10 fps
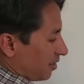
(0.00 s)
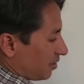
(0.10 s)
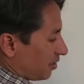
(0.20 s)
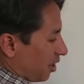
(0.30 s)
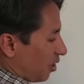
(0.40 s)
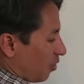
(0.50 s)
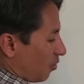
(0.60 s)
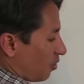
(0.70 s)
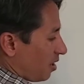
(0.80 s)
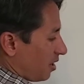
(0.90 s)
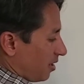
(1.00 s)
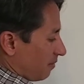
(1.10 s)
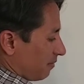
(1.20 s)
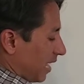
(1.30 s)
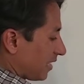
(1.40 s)
So
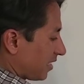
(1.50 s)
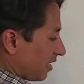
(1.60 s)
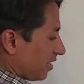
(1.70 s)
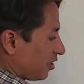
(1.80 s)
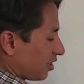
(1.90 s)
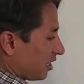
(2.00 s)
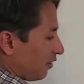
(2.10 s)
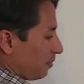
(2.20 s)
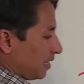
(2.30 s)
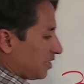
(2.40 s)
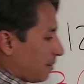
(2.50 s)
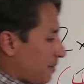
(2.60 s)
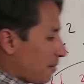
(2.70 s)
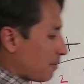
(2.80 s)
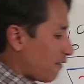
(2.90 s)
that's going to just give me some number